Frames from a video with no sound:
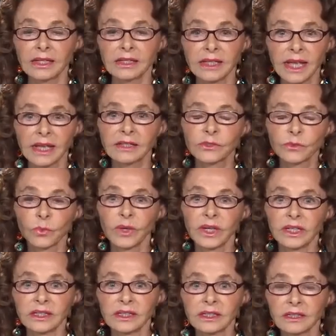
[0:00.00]
And next
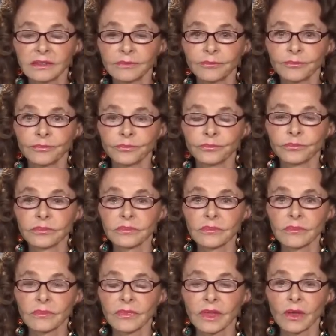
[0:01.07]
week,
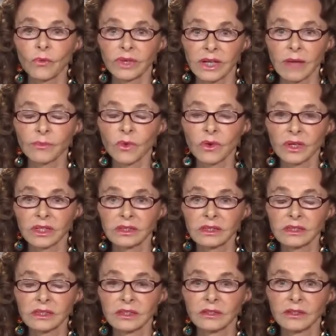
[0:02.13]
what I'm going
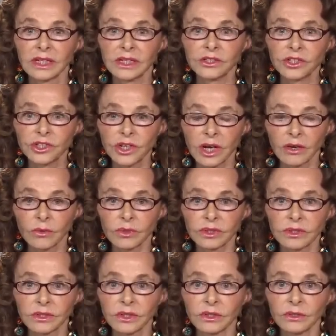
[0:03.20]
to do is share
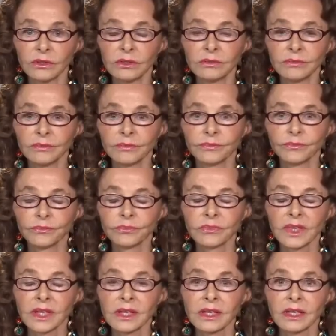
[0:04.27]
with you
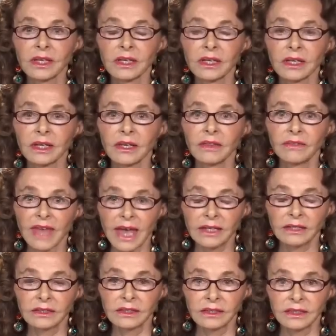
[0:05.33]

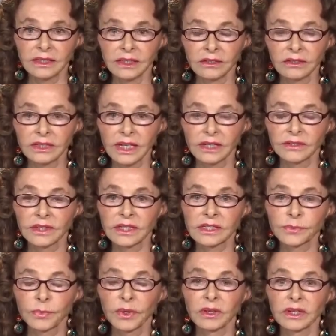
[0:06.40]
that near death
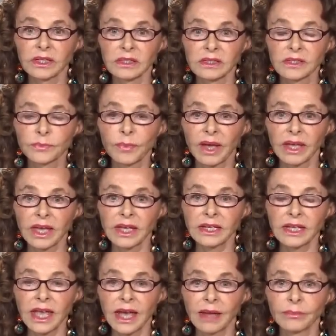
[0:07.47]
experience by
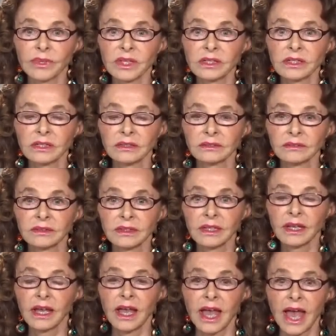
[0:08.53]
Eddie Abbott,
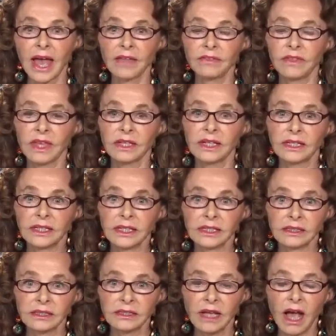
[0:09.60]
and then an
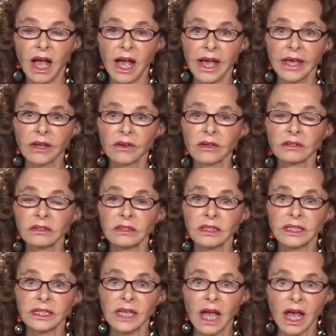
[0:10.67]

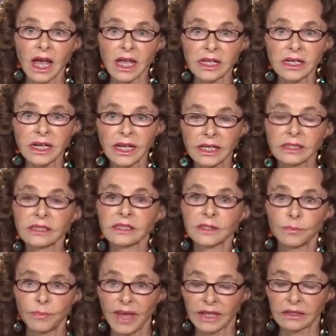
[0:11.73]
entirely
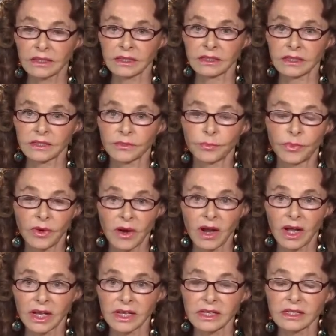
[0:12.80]
unexpected
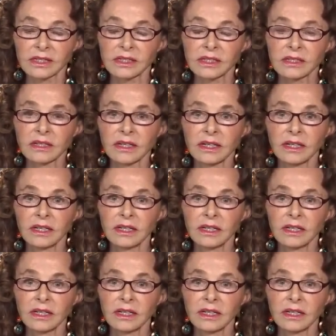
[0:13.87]
surprise